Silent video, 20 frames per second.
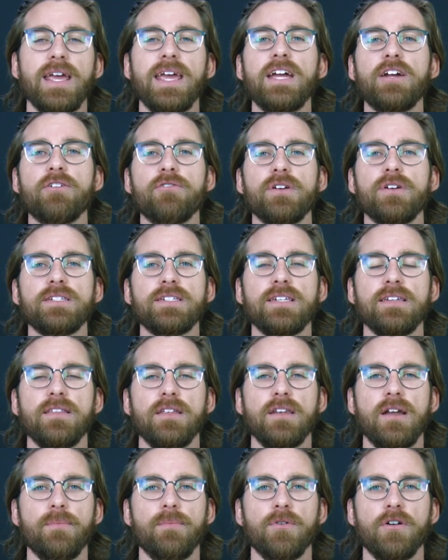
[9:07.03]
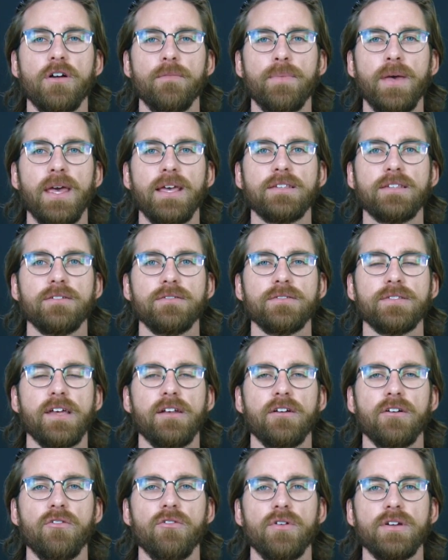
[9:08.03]
increasing the number of pixels
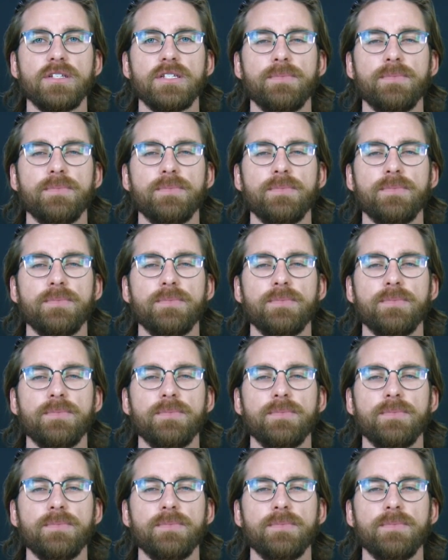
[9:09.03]
that are going